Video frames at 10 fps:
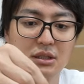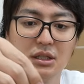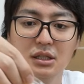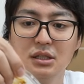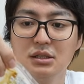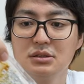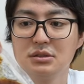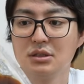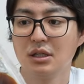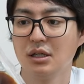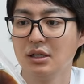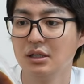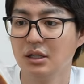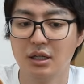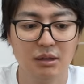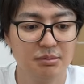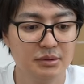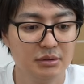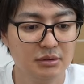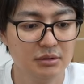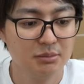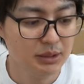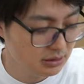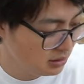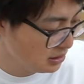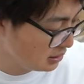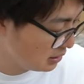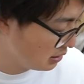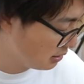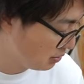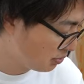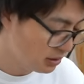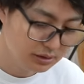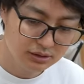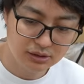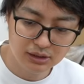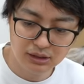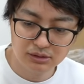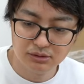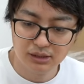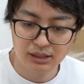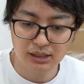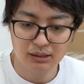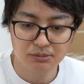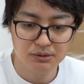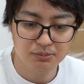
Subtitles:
guess I have to mix it. Firstly, do I have to